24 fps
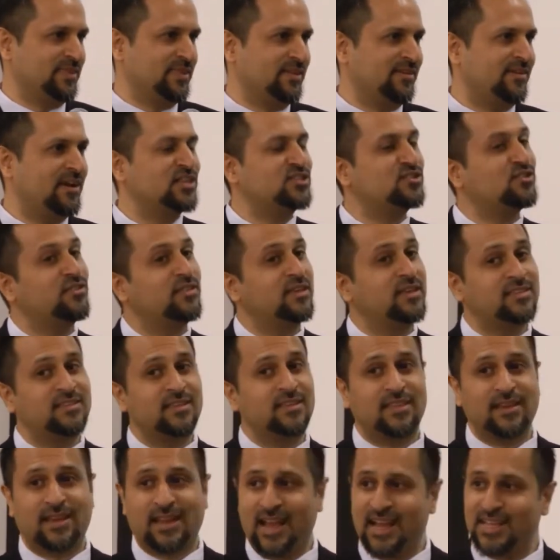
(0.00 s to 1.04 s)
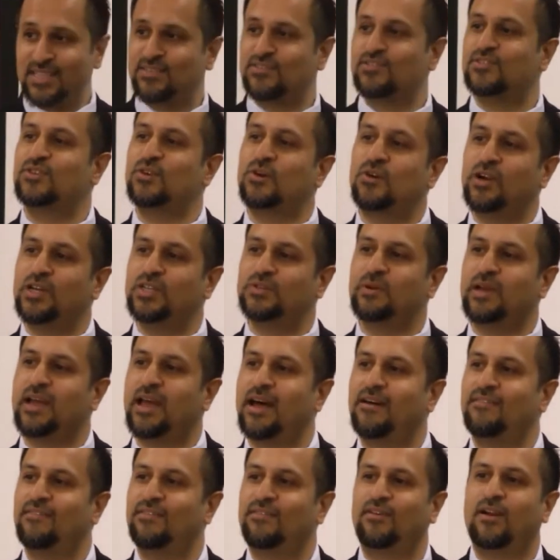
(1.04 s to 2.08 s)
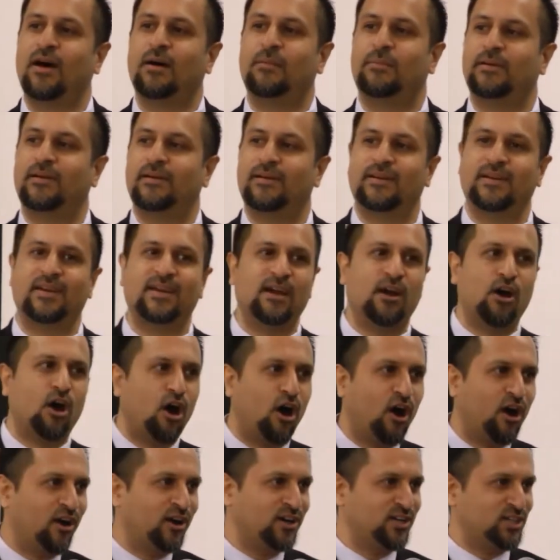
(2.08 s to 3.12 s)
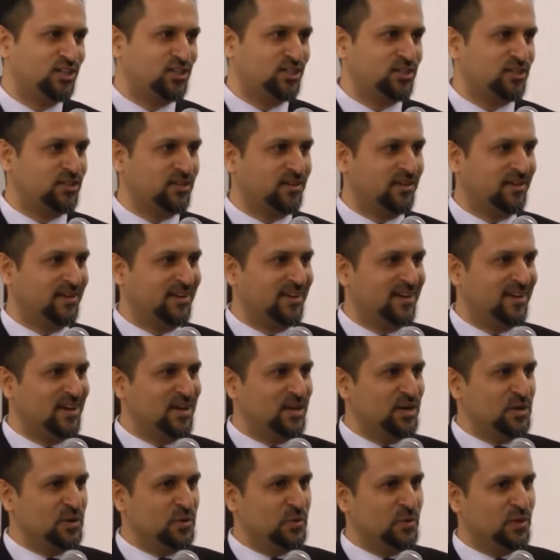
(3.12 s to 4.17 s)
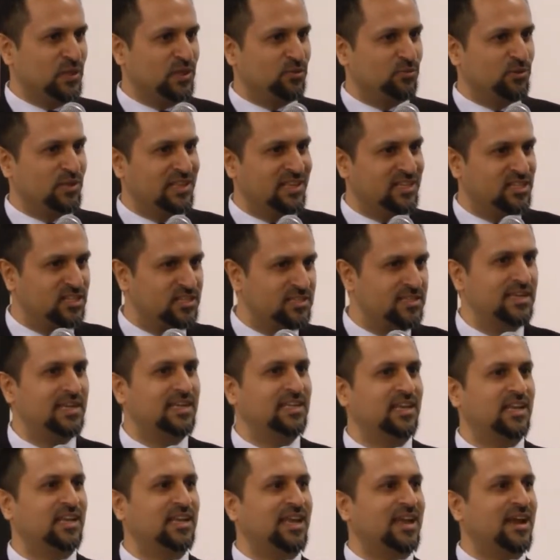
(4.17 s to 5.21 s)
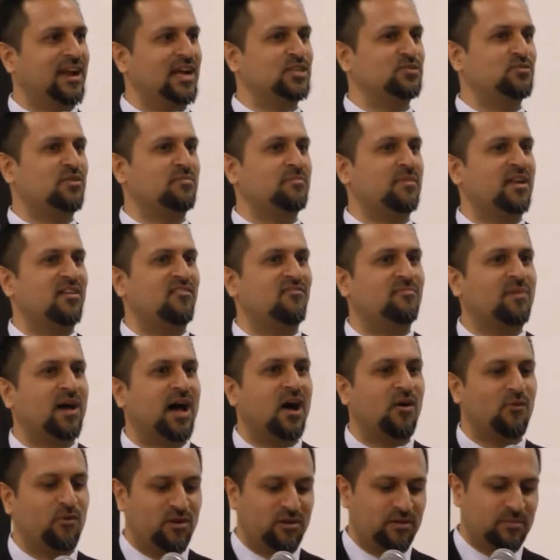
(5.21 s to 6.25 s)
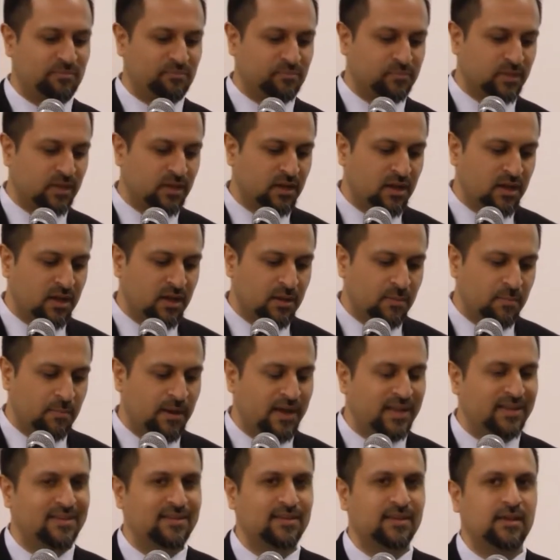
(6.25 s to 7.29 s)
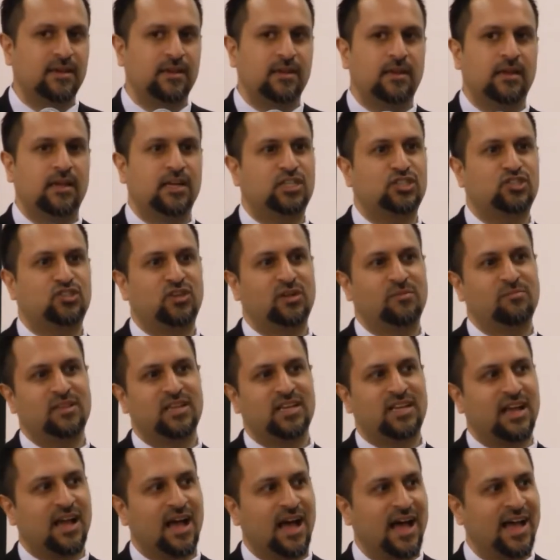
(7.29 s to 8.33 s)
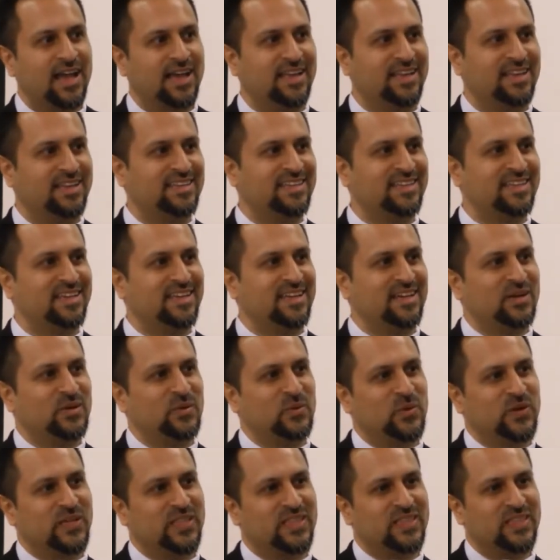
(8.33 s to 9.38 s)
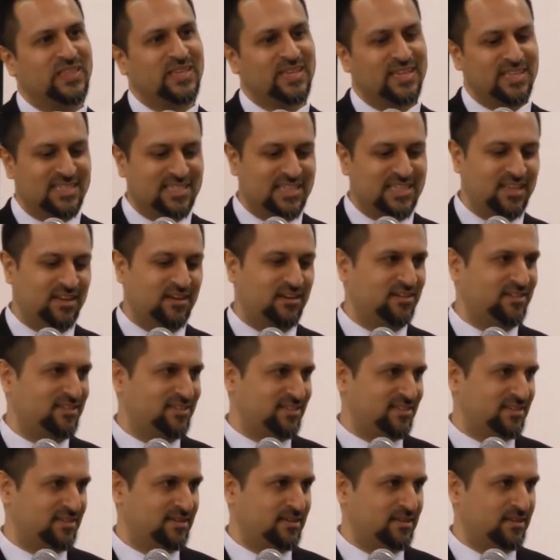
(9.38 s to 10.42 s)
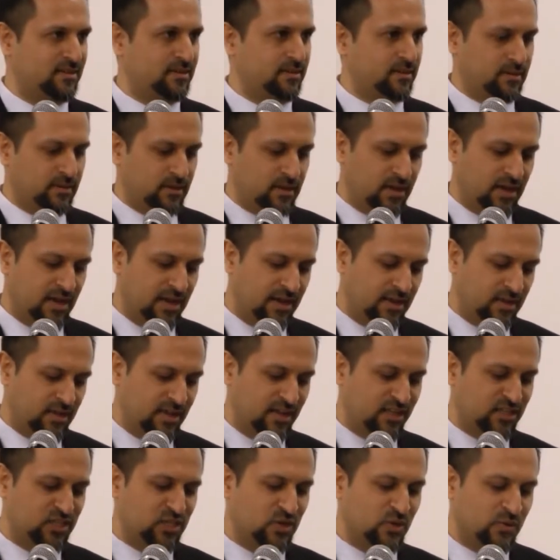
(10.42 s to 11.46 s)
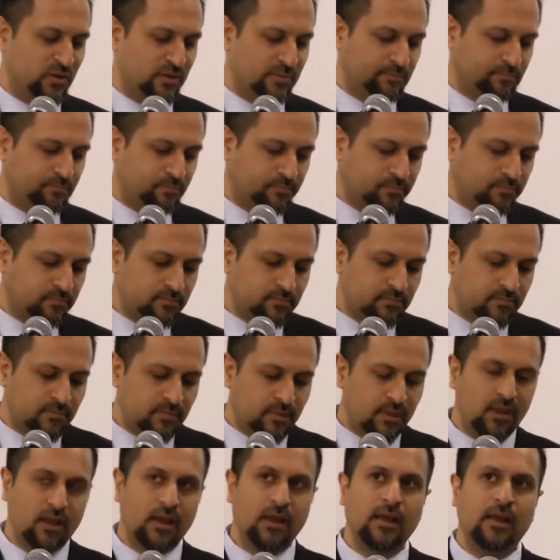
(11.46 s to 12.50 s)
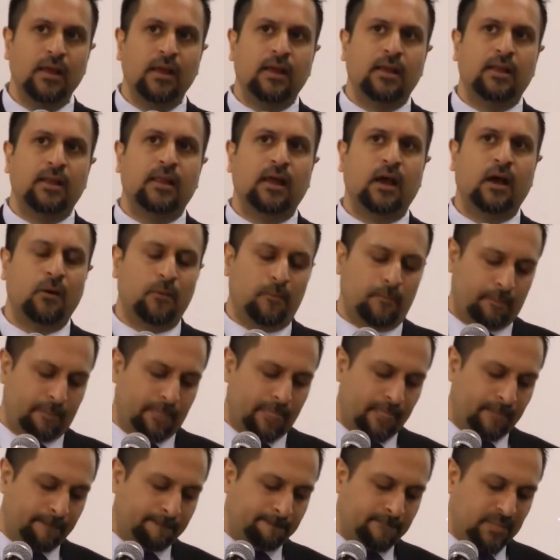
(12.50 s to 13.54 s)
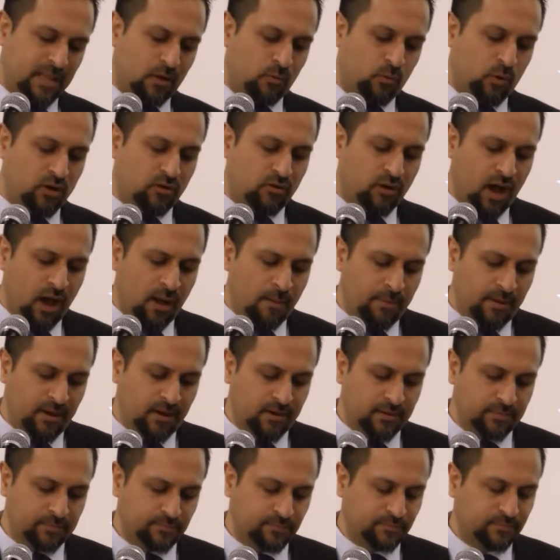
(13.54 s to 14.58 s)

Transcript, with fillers: And so these are the kinds of stories we have of Rabia. Harsh with the religious dignitaries, with men of power, but extremely kind with sinners and so on. Now, what Rabia